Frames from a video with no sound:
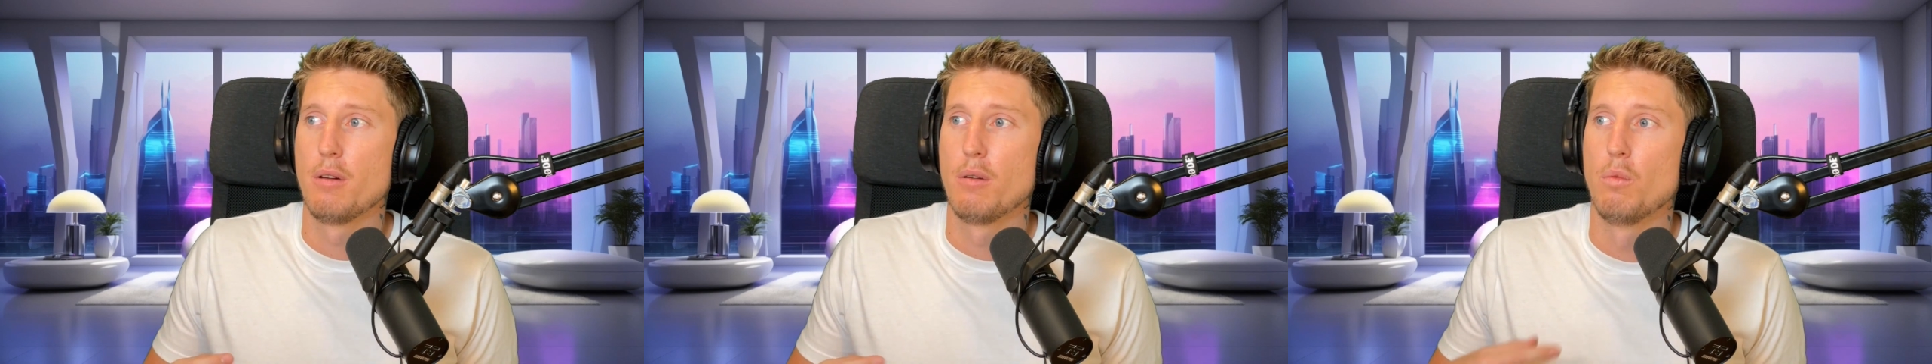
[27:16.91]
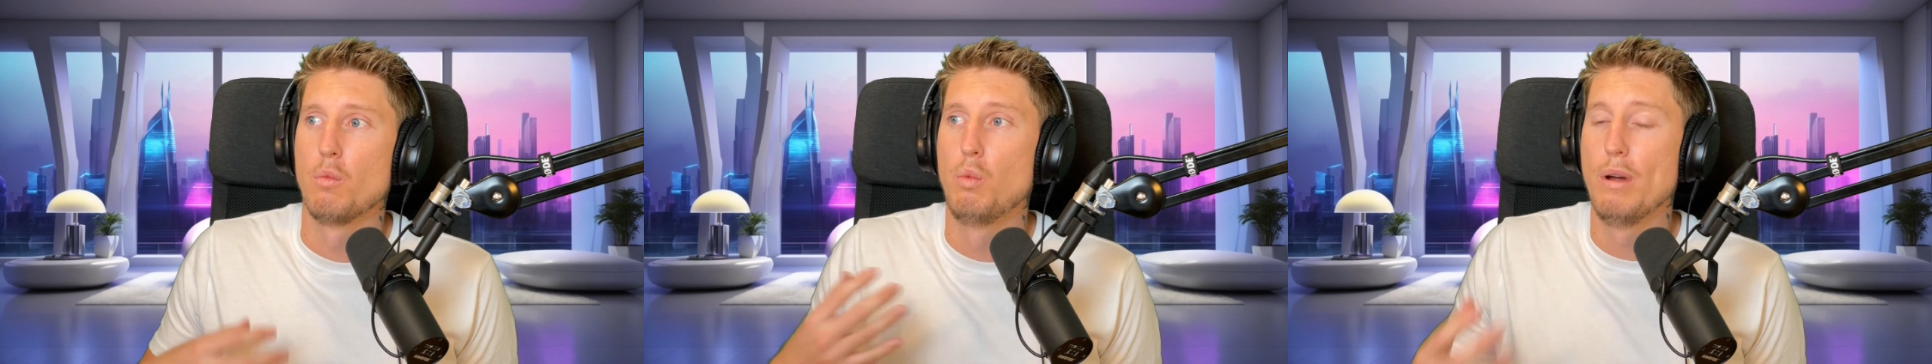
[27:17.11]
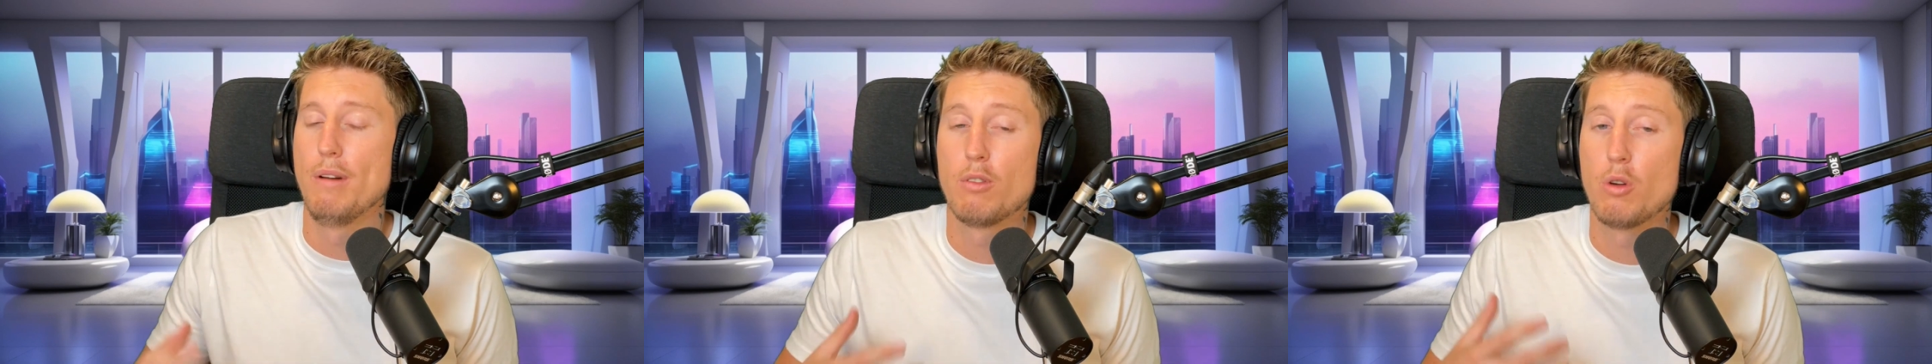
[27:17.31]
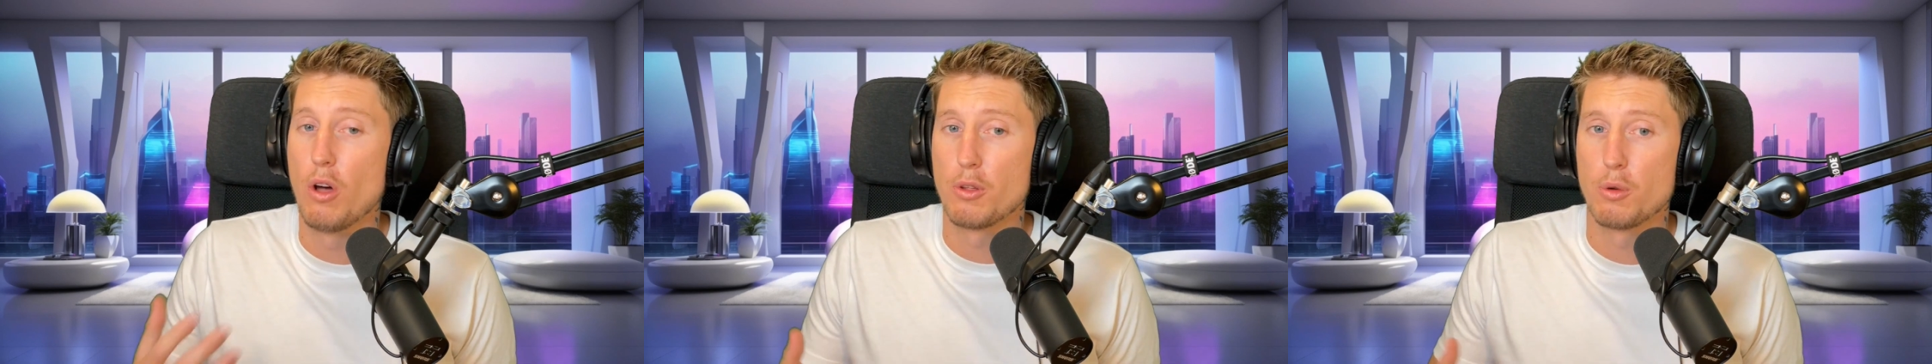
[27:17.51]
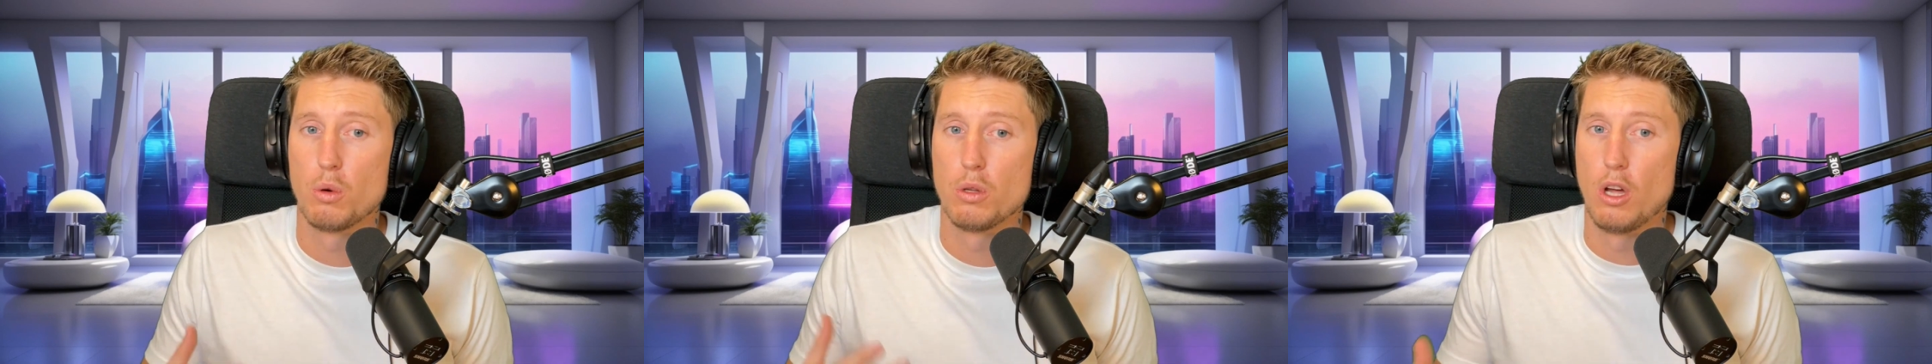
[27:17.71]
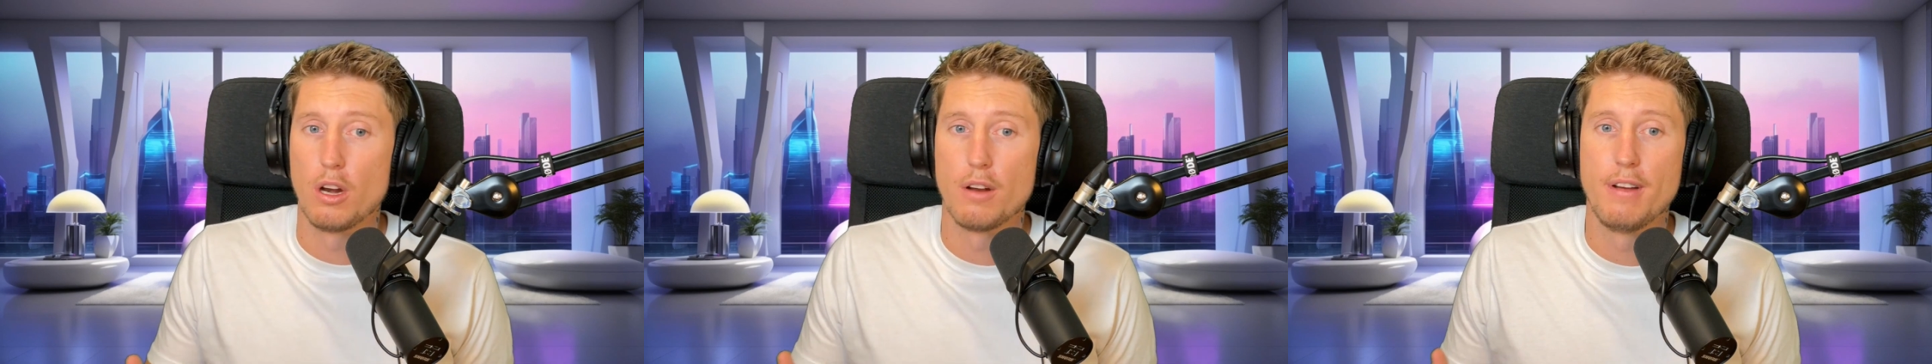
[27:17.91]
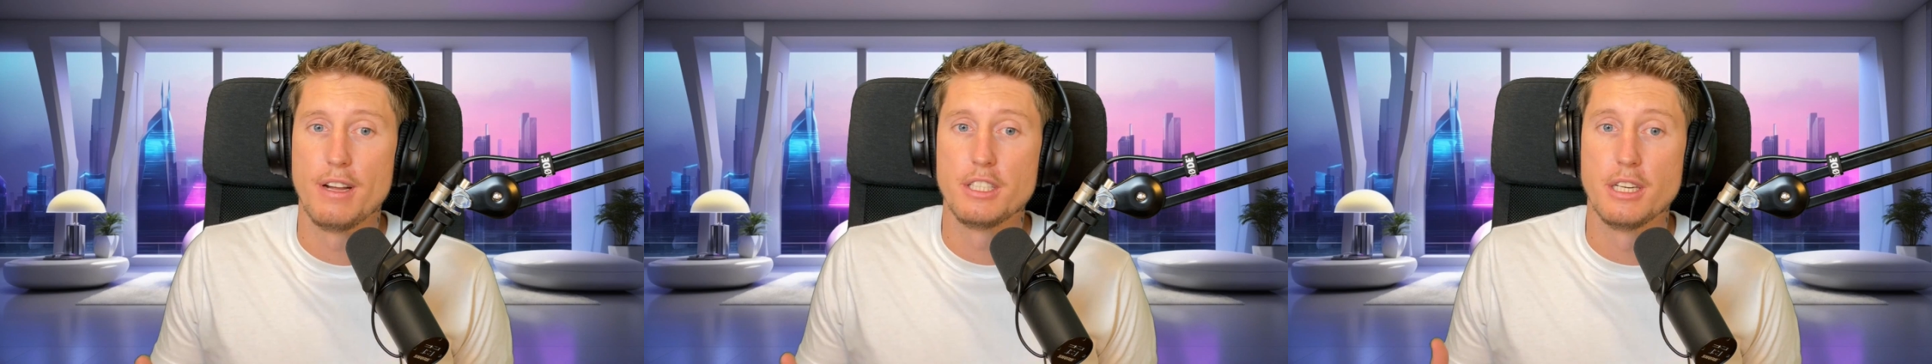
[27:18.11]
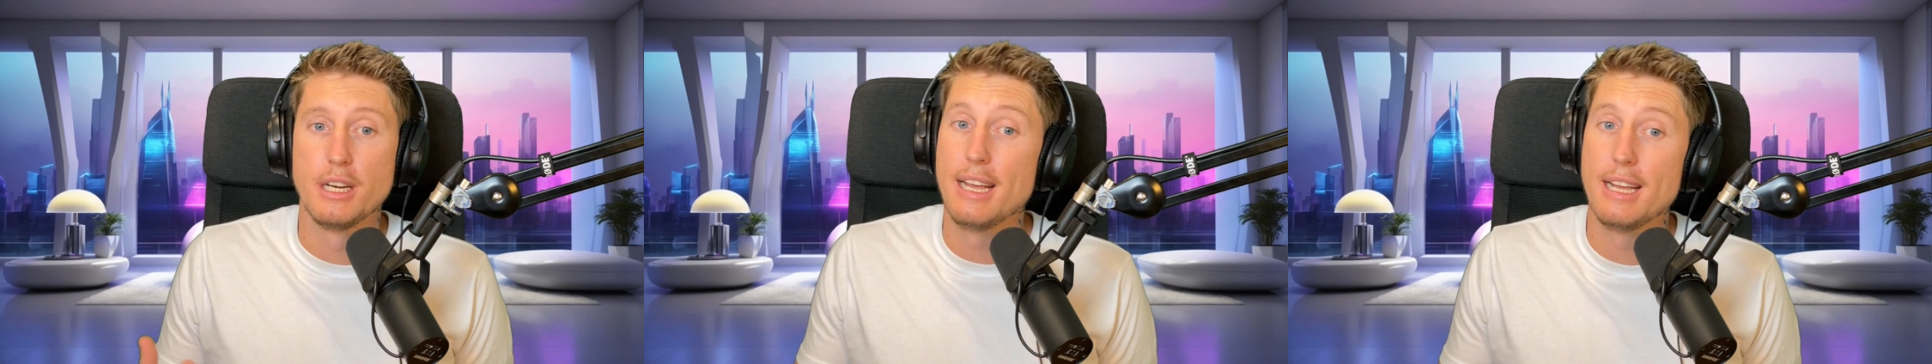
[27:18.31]
we've gone through a lot of
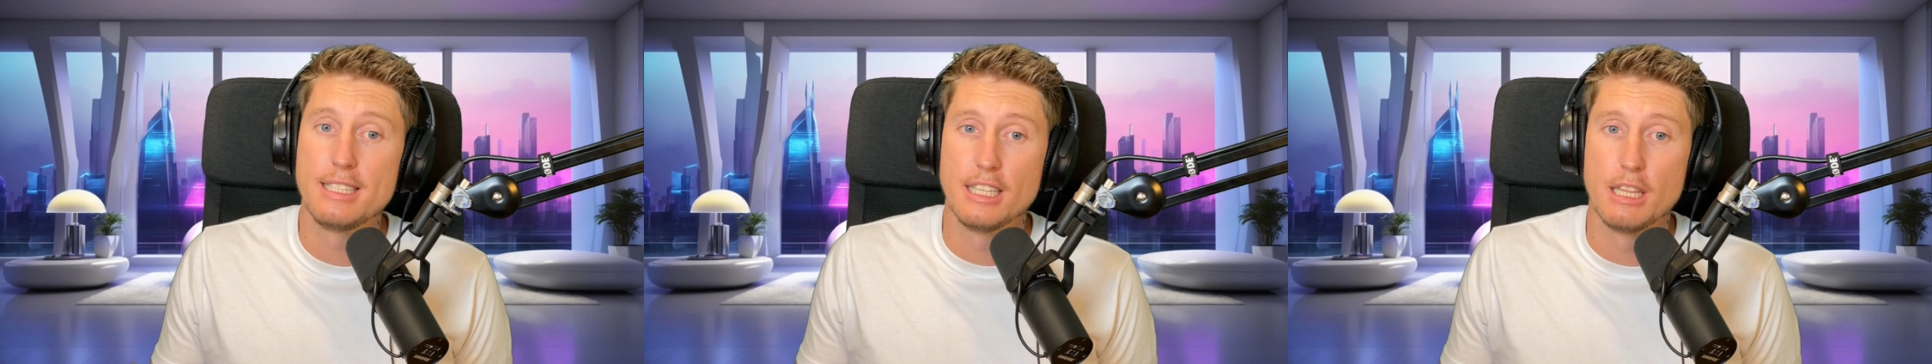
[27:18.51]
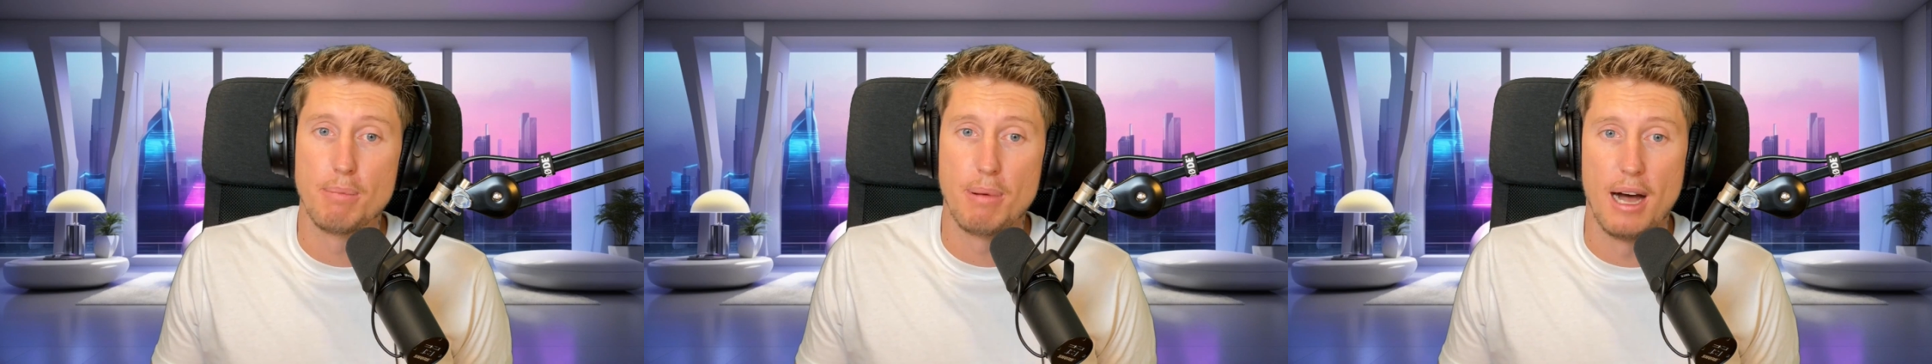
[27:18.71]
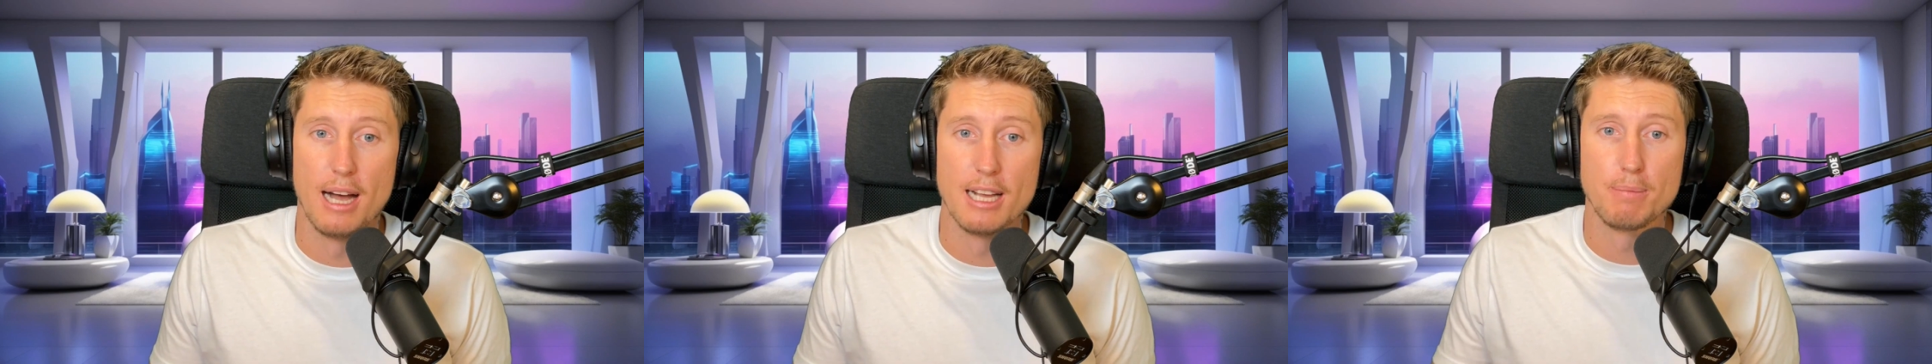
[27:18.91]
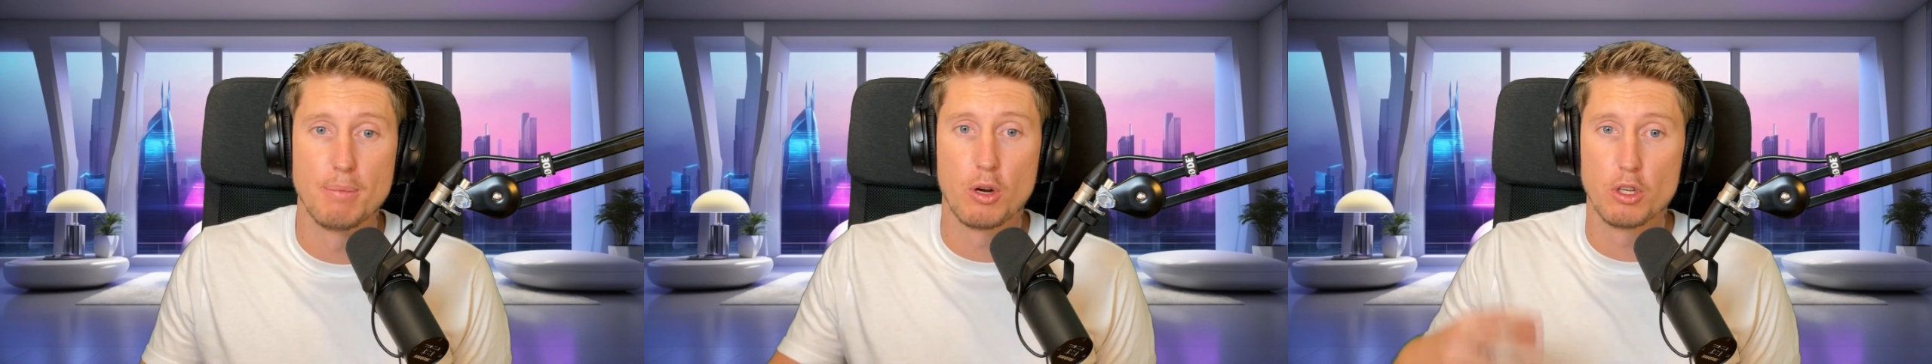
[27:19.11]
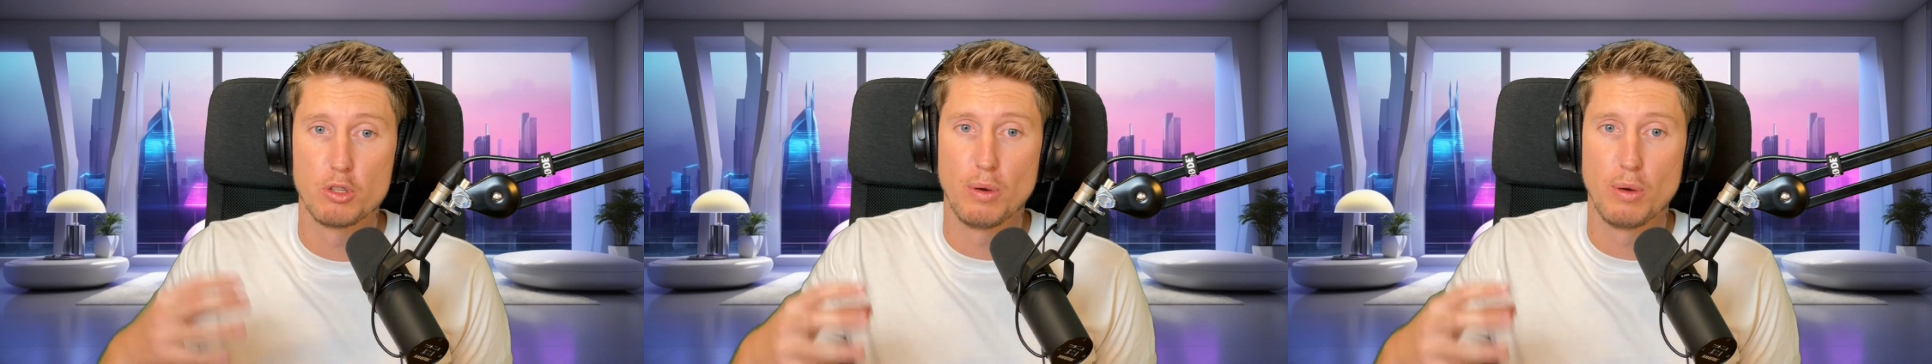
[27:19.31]
engineers in the past because